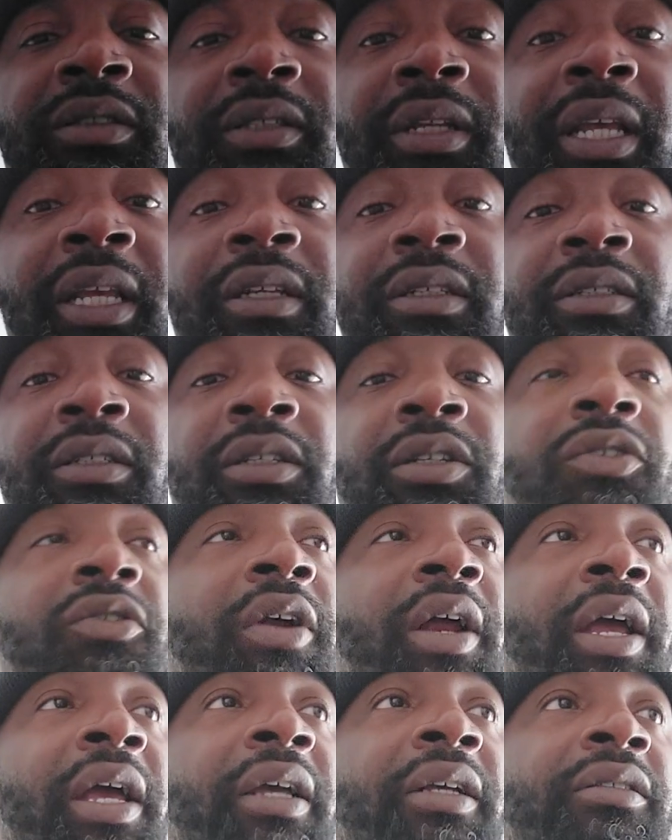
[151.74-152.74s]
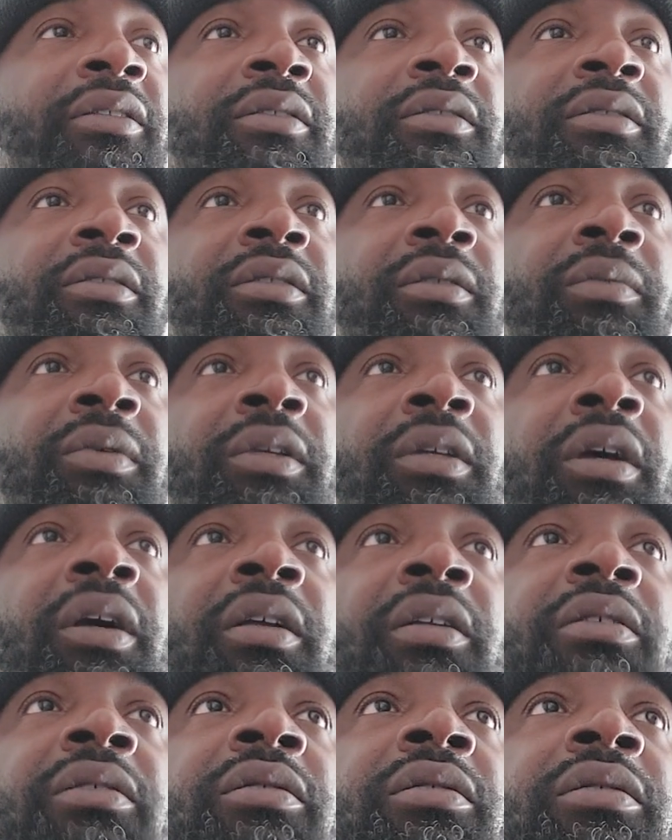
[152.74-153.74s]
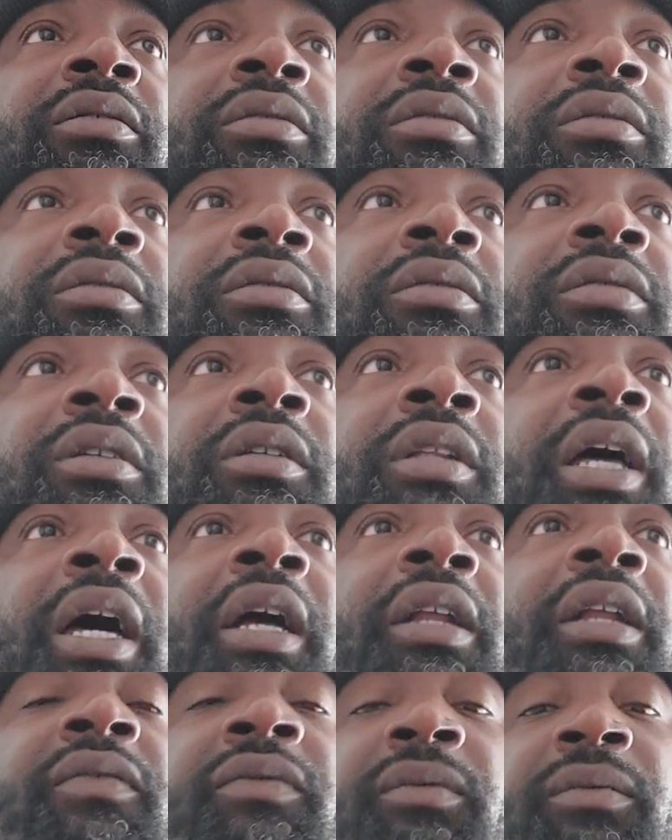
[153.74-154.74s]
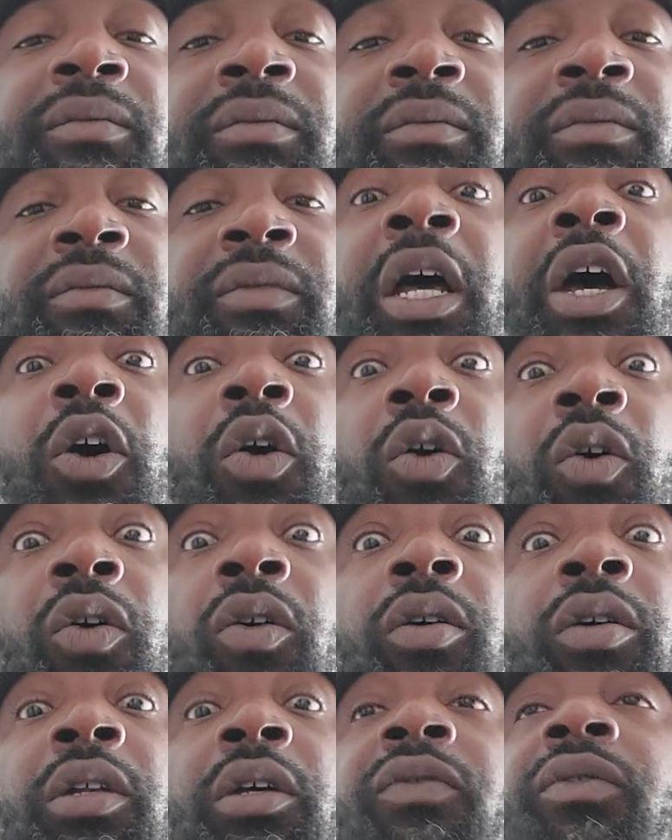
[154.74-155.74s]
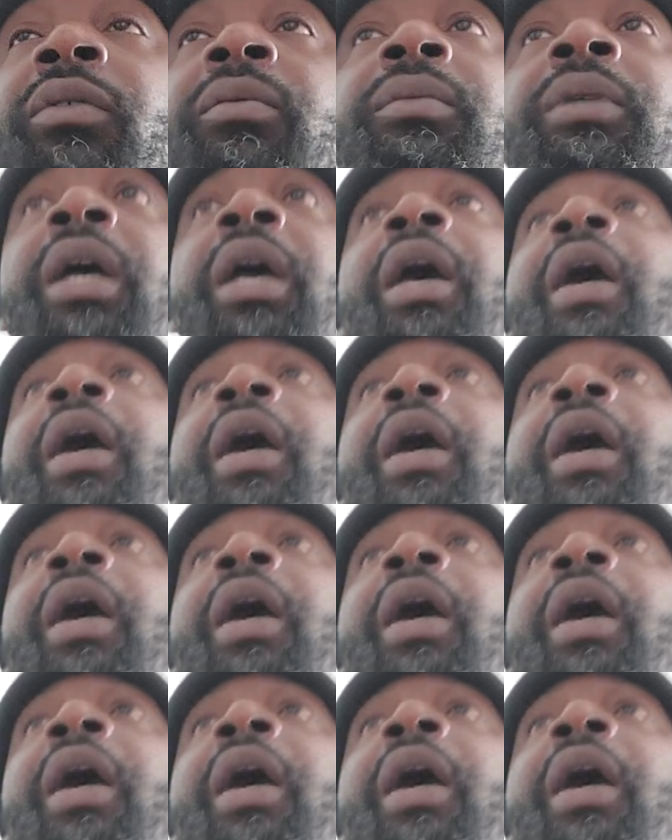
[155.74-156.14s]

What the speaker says: snakes in the grass, to be honest. A lot of them. Not all of them,